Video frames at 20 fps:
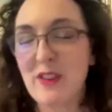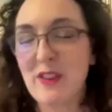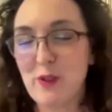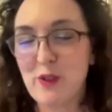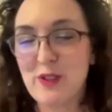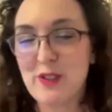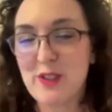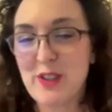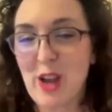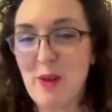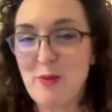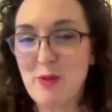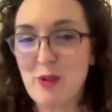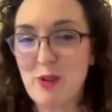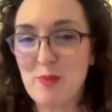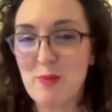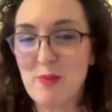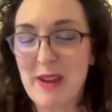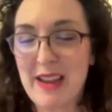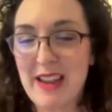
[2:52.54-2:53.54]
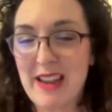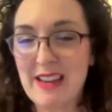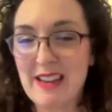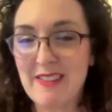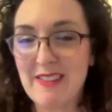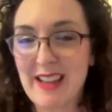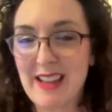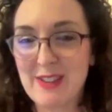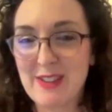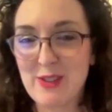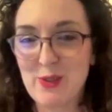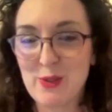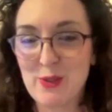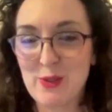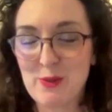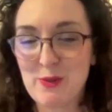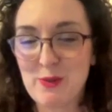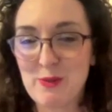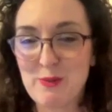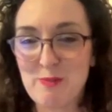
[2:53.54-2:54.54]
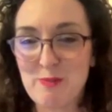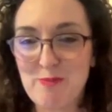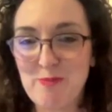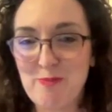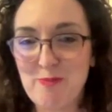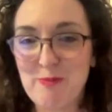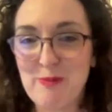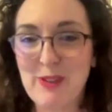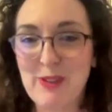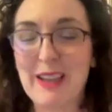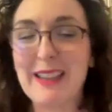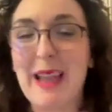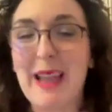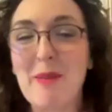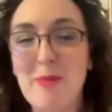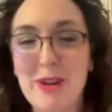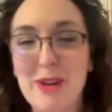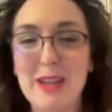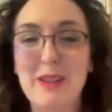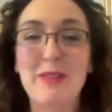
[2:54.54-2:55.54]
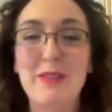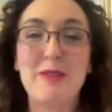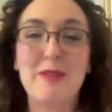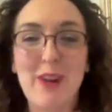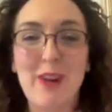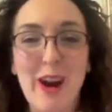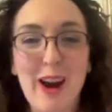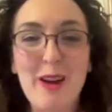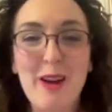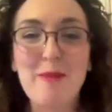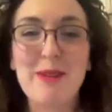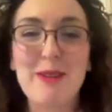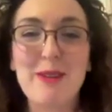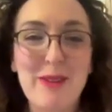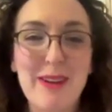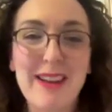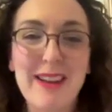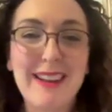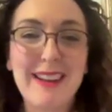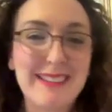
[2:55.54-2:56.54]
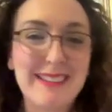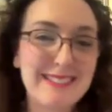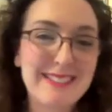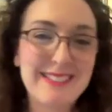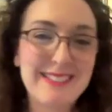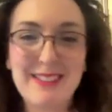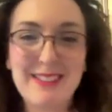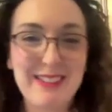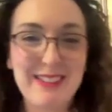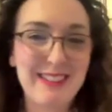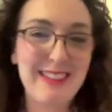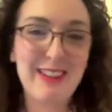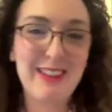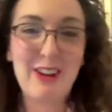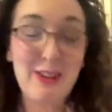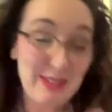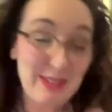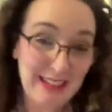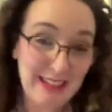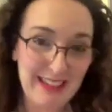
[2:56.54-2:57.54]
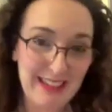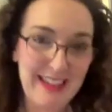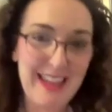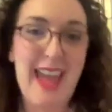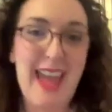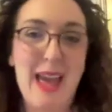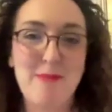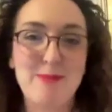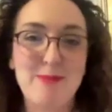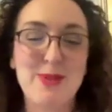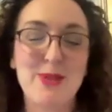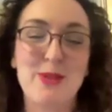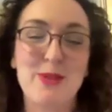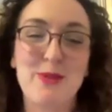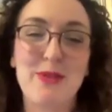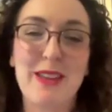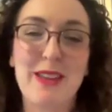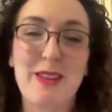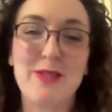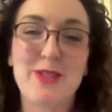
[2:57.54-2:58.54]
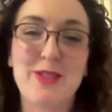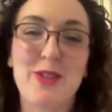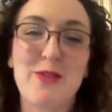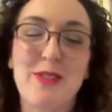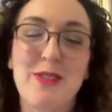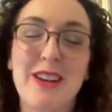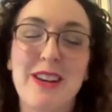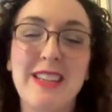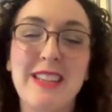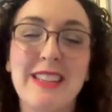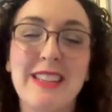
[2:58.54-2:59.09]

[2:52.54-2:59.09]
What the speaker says: first time you'd been in that sort of collaborative environment where, you know, like a camp sort of thing for songwriting?